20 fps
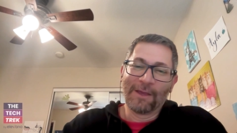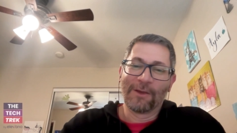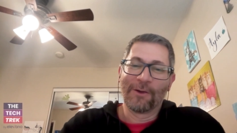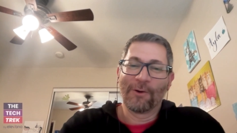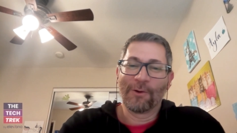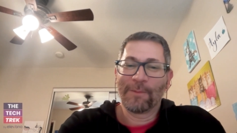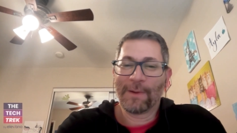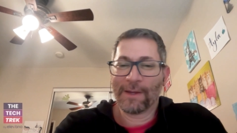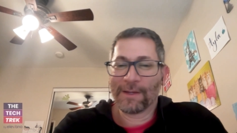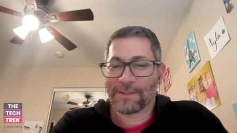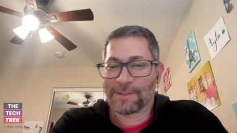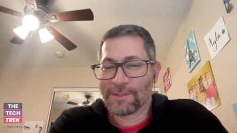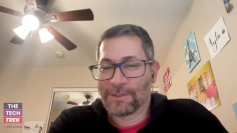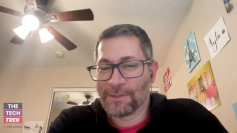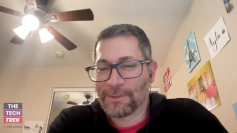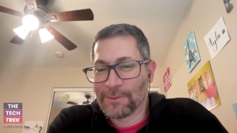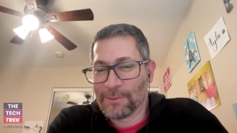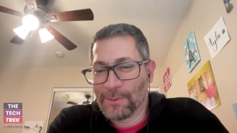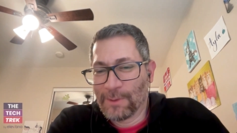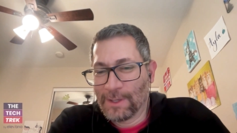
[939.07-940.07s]
Going back
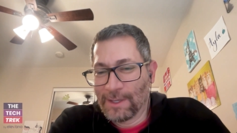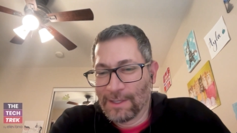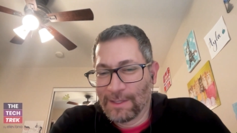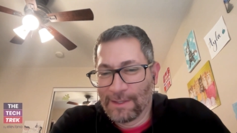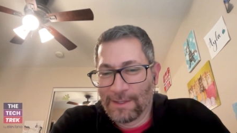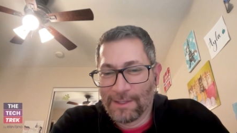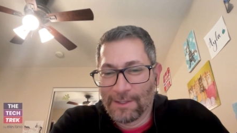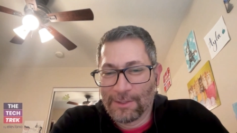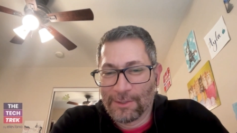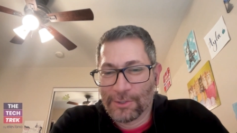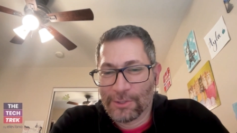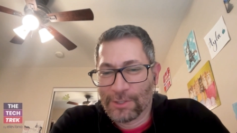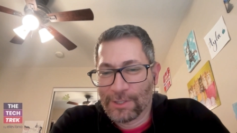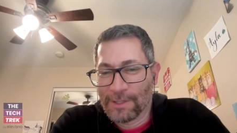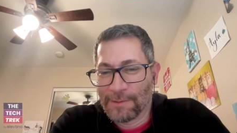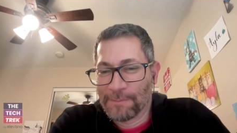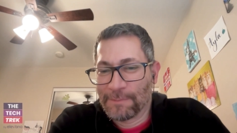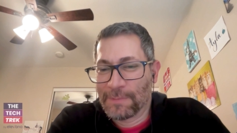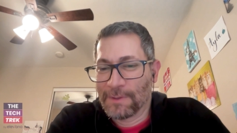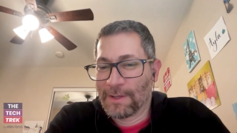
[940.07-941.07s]
to
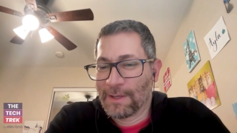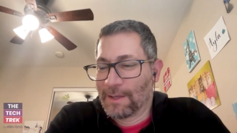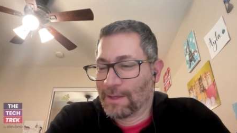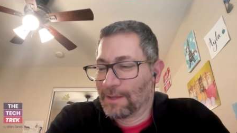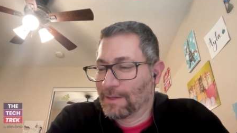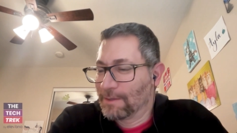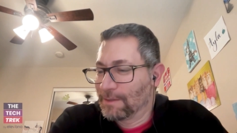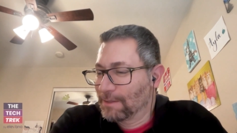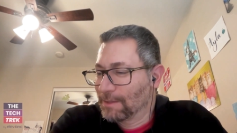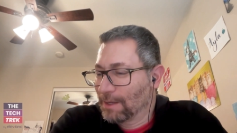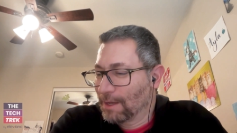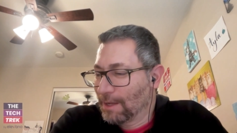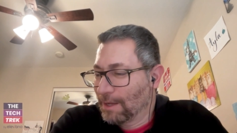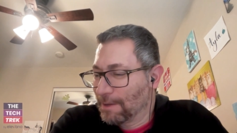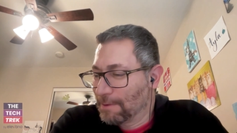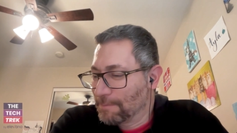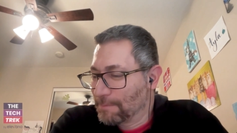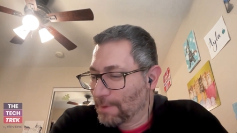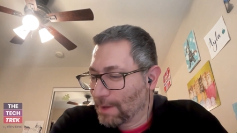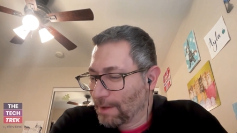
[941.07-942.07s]
leadership, and
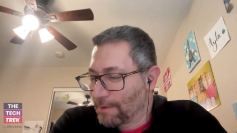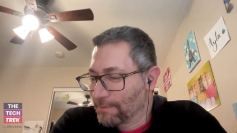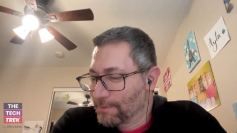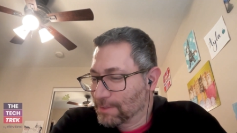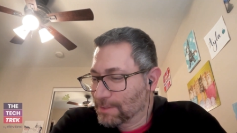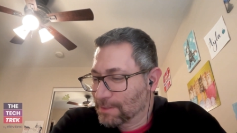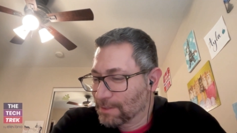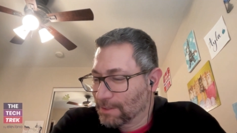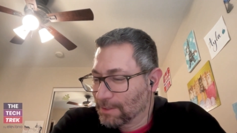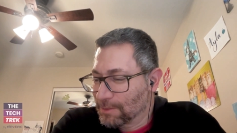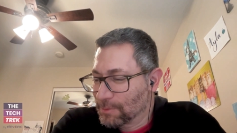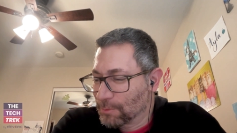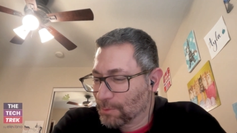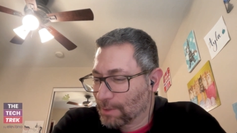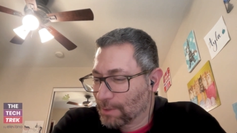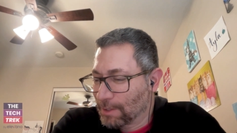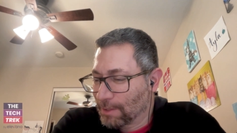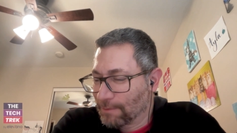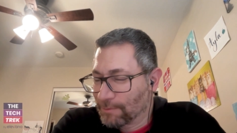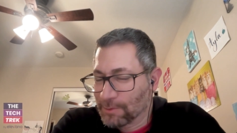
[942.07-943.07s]
obviously, as we
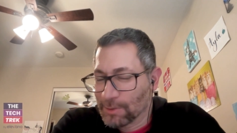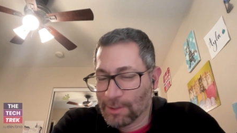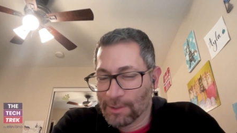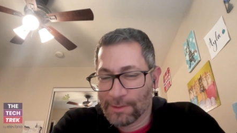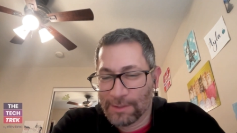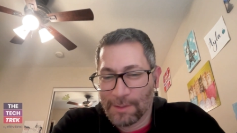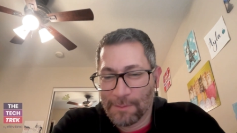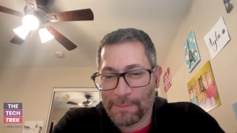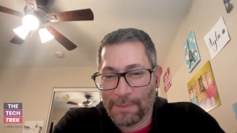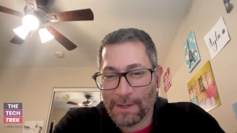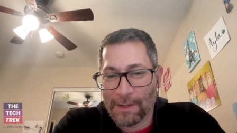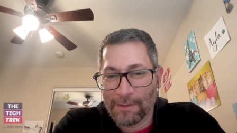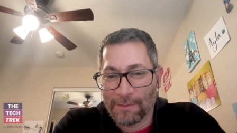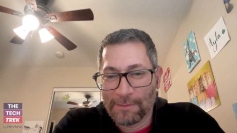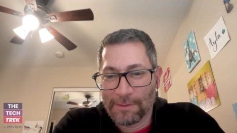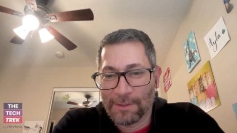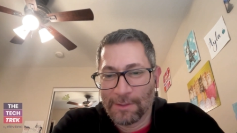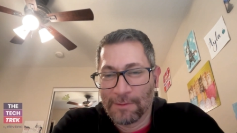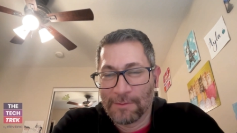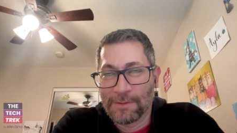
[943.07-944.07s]
kind of talked
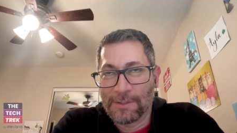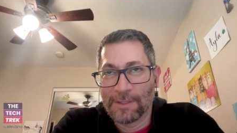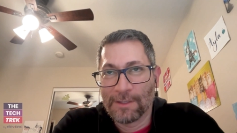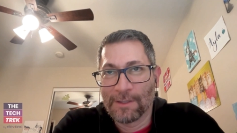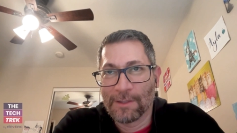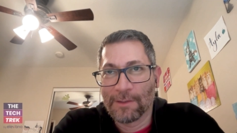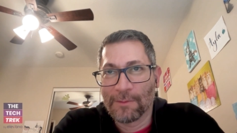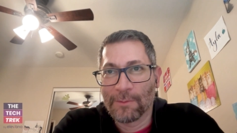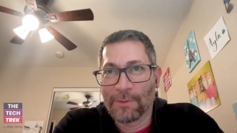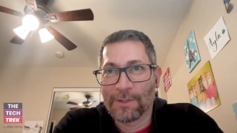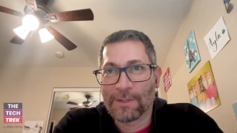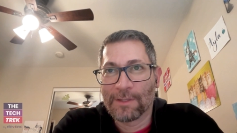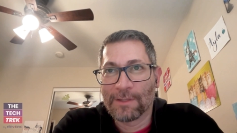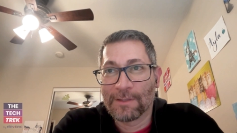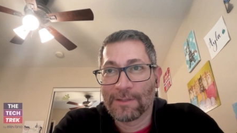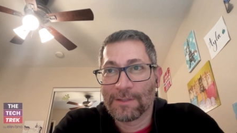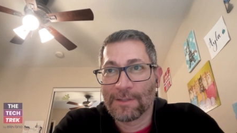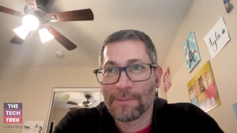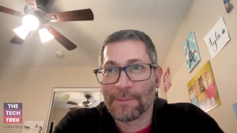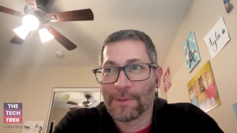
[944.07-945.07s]
about, dealing with
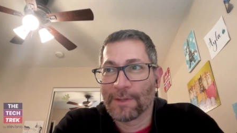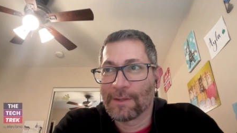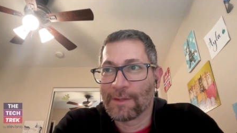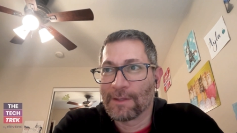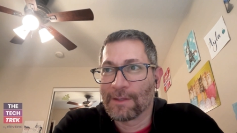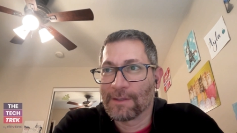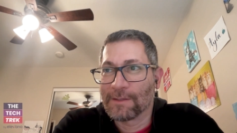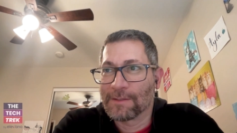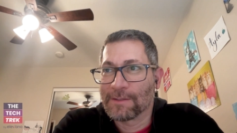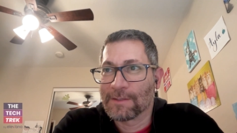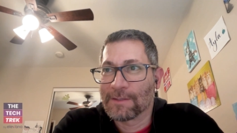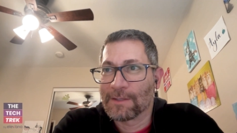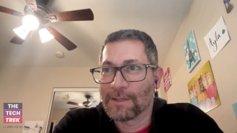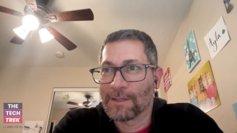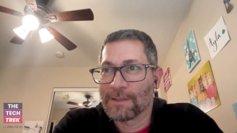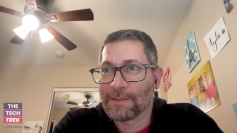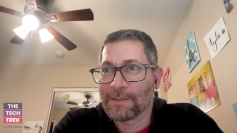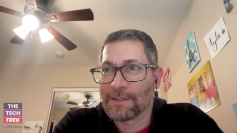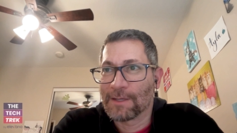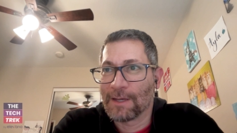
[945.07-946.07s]
some of the things
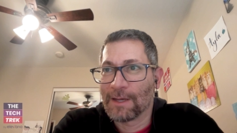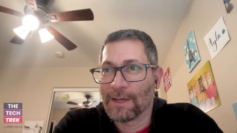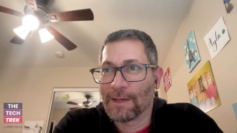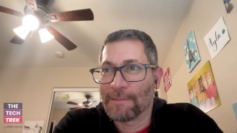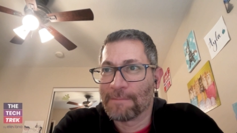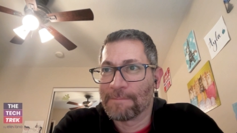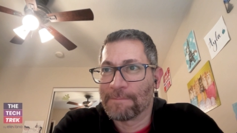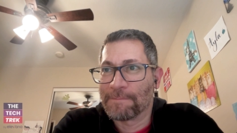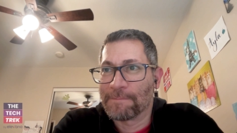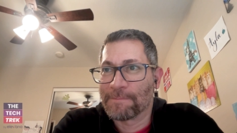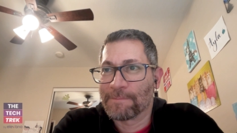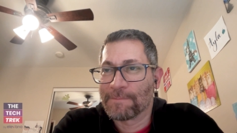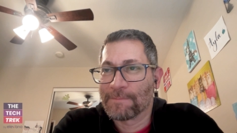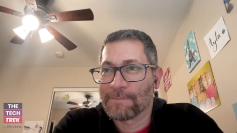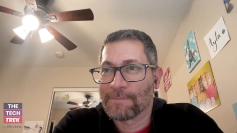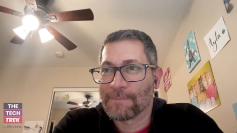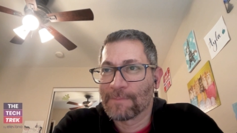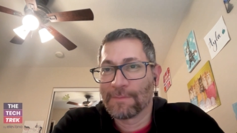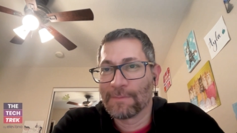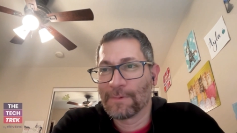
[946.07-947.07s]
that
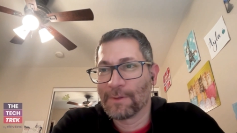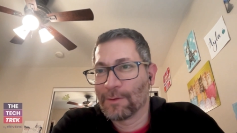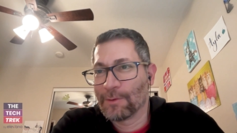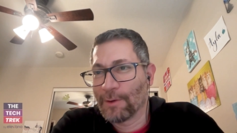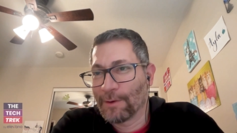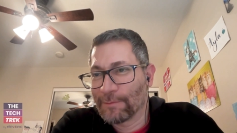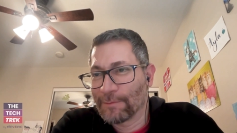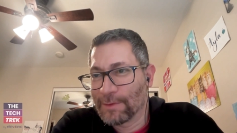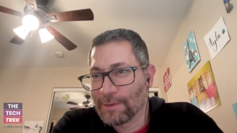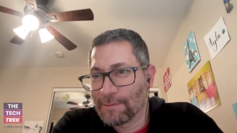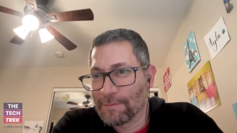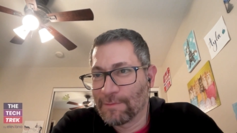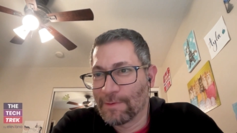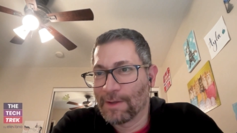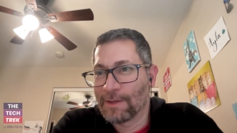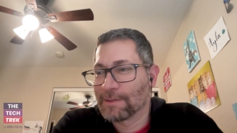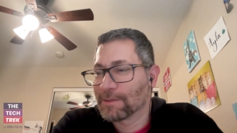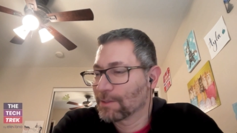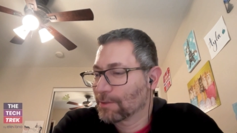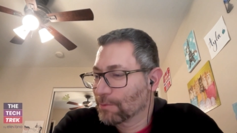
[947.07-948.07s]
you have to
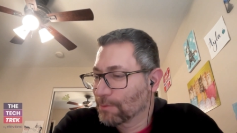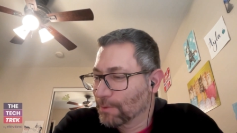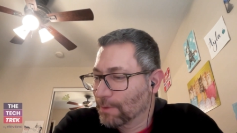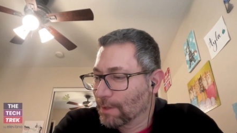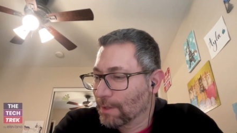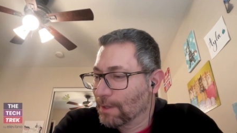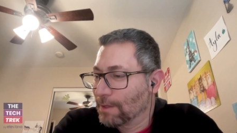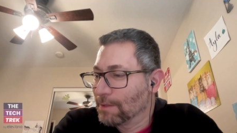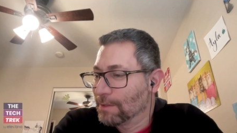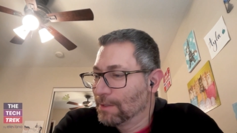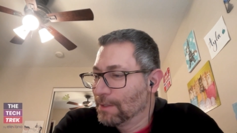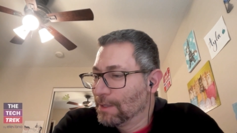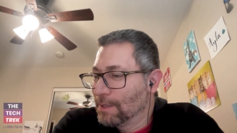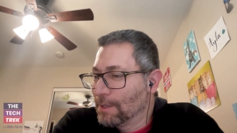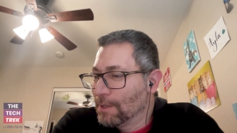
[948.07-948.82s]
invent, create.